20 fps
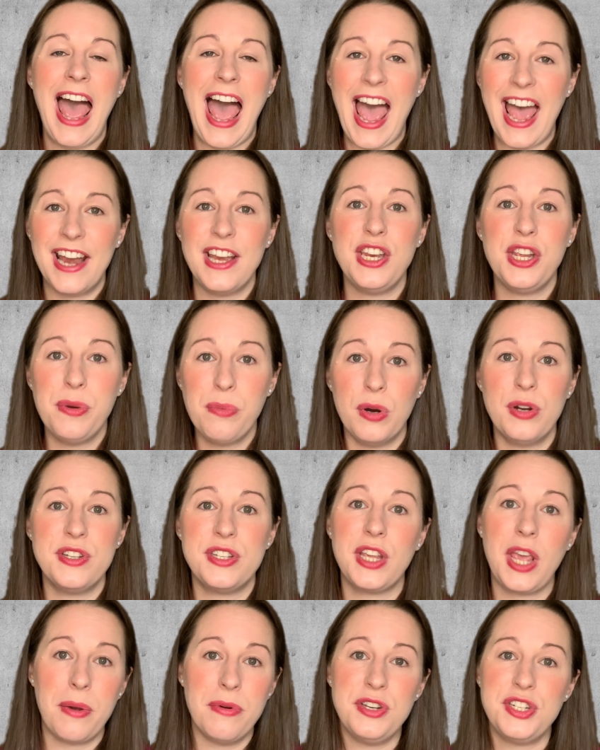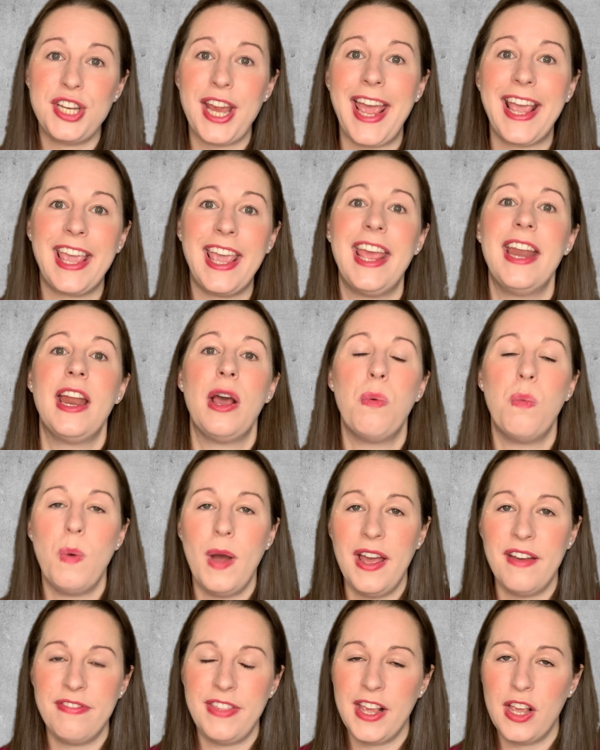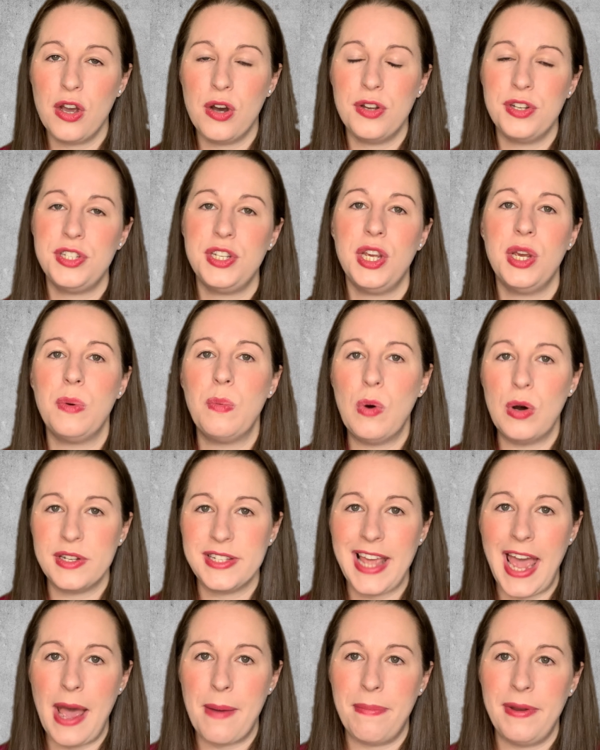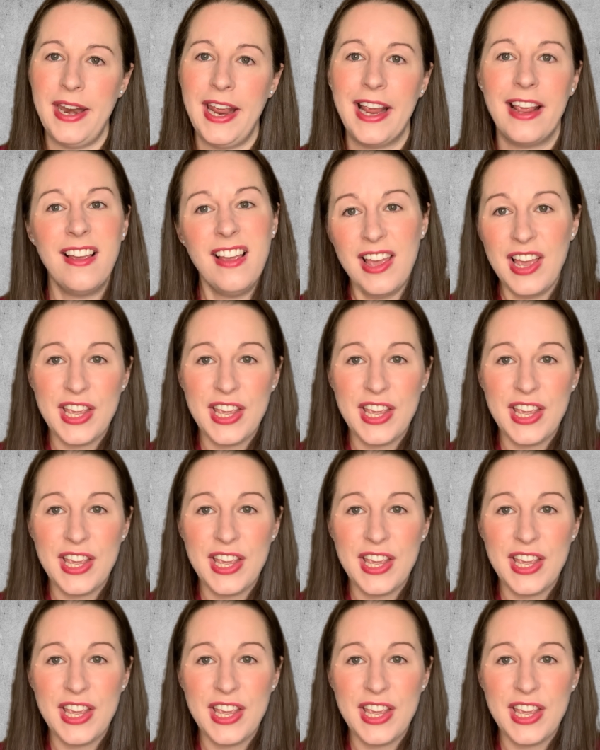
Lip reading: and you want to go and check in where have they got to, what's happening.